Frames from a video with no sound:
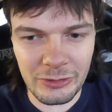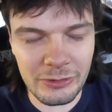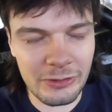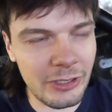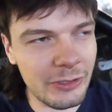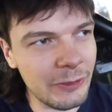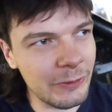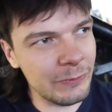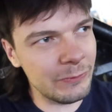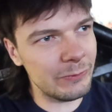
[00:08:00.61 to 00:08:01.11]

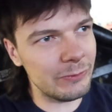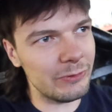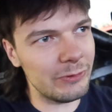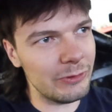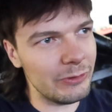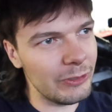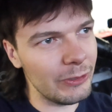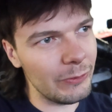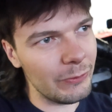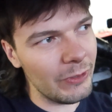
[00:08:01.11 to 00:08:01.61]
I
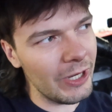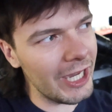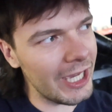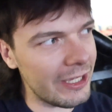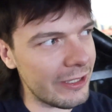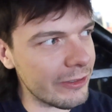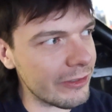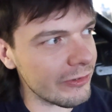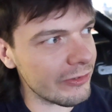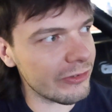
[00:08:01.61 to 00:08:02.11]
don't know
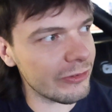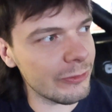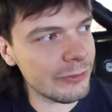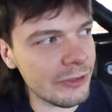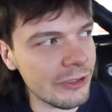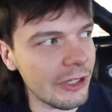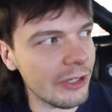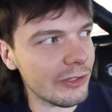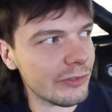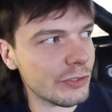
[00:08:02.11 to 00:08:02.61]
why, because there
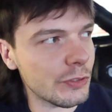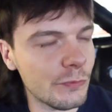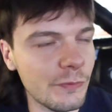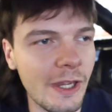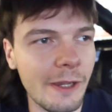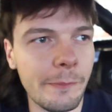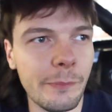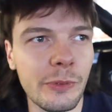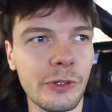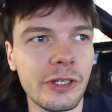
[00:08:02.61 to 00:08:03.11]
was a lot of stuff
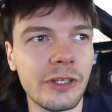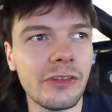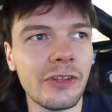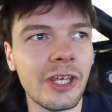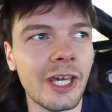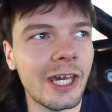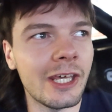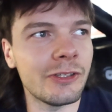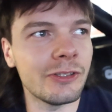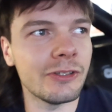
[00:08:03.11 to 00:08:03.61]
happening
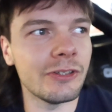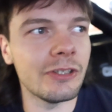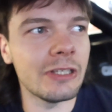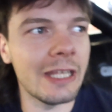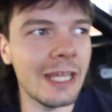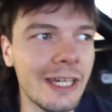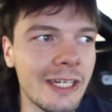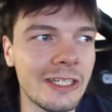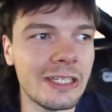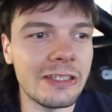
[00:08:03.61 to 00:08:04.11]
that I don't
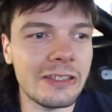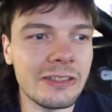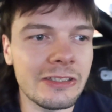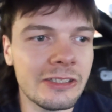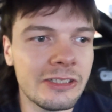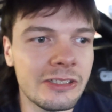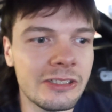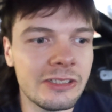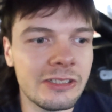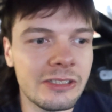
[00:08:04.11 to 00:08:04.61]
like
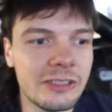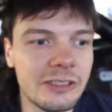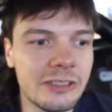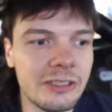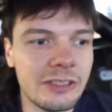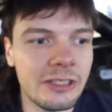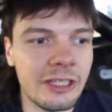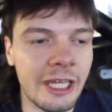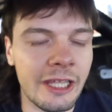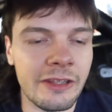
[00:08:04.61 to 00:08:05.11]

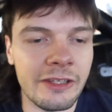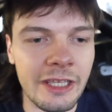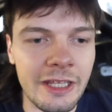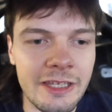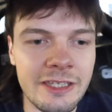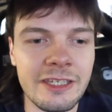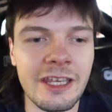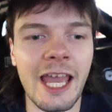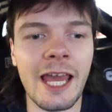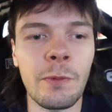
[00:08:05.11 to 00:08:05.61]
the
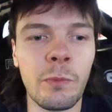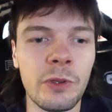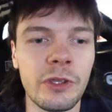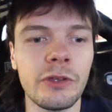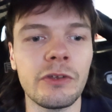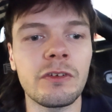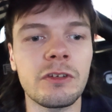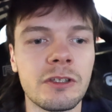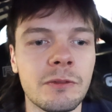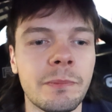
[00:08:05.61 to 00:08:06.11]
inside
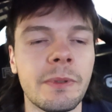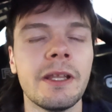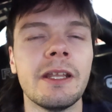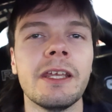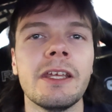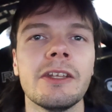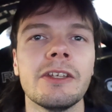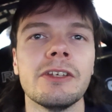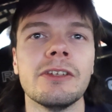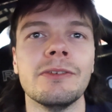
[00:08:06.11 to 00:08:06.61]
wheels
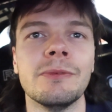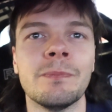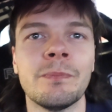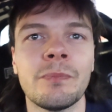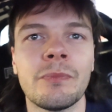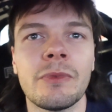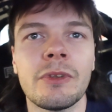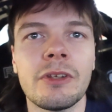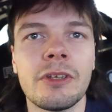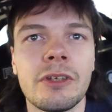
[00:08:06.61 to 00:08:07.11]
spinning and
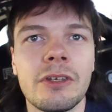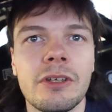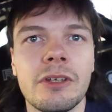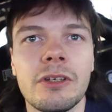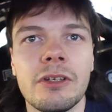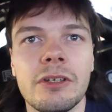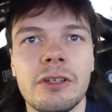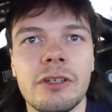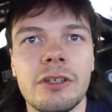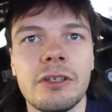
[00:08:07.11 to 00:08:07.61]

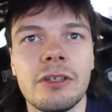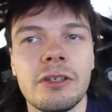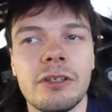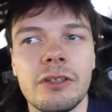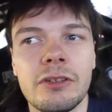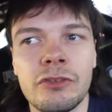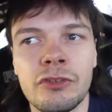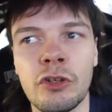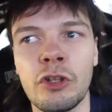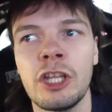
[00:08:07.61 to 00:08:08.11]

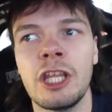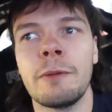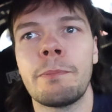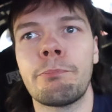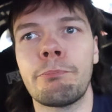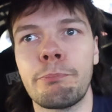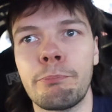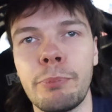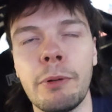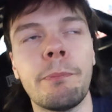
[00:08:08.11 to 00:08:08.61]
suddenly
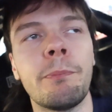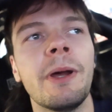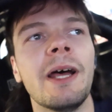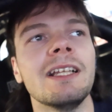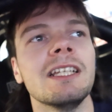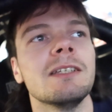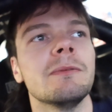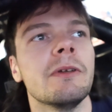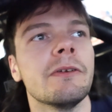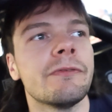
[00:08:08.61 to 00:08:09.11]

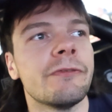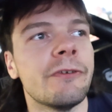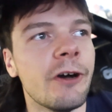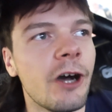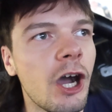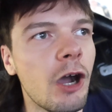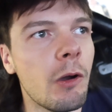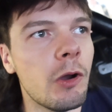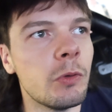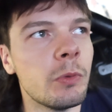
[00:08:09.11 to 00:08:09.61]
propelling me
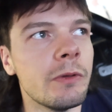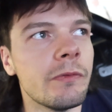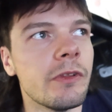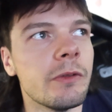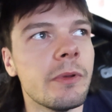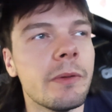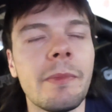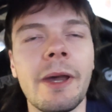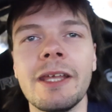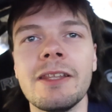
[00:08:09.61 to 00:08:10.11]
forward with
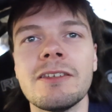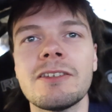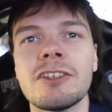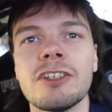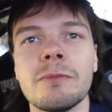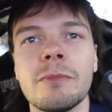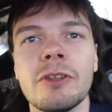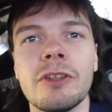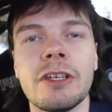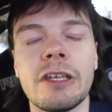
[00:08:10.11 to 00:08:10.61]
the
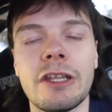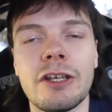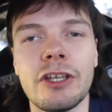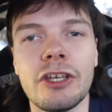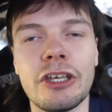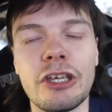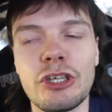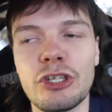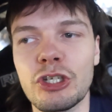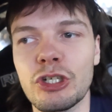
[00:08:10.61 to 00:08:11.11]
momentum and the
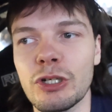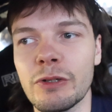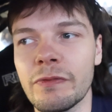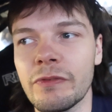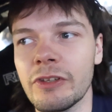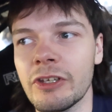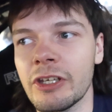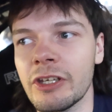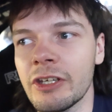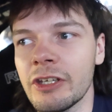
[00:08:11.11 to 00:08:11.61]
inertia
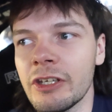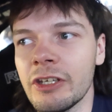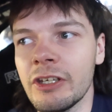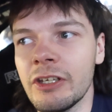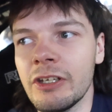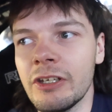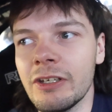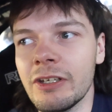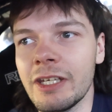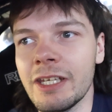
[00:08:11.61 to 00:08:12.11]
of the
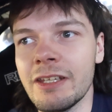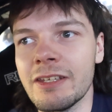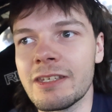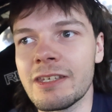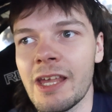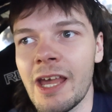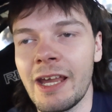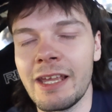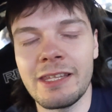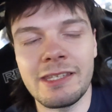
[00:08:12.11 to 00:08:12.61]

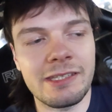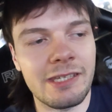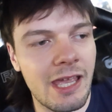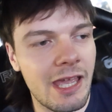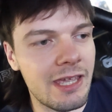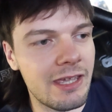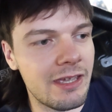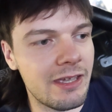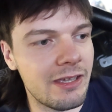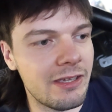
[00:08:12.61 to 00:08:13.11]
inside
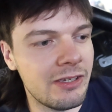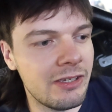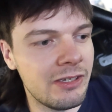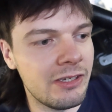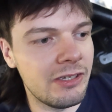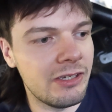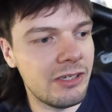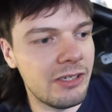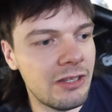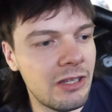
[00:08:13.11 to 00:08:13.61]
tyre.
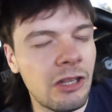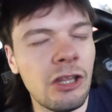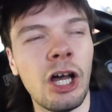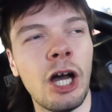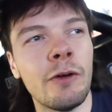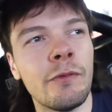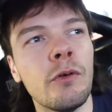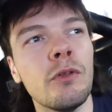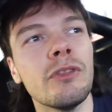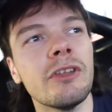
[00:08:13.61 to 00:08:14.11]
A
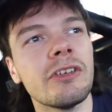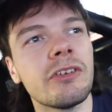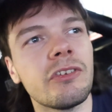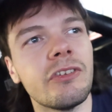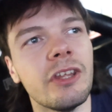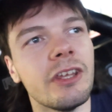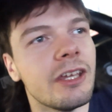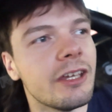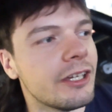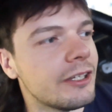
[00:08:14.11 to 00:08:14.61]
lot of
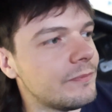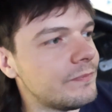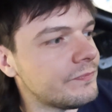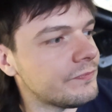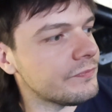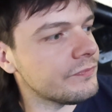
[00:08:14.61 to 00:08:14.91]
understeer,